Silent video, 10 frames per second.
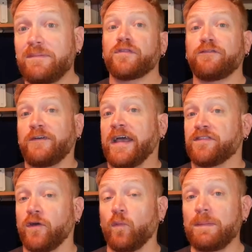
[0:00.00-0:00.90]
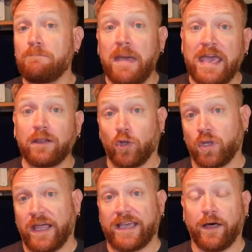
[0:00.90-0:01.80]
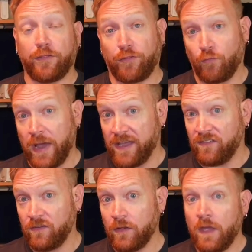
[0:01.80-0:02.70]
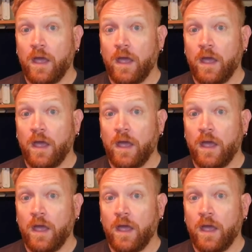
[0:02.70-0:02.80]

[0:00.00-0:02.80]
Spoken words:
I mean the fact that we may look like a threat.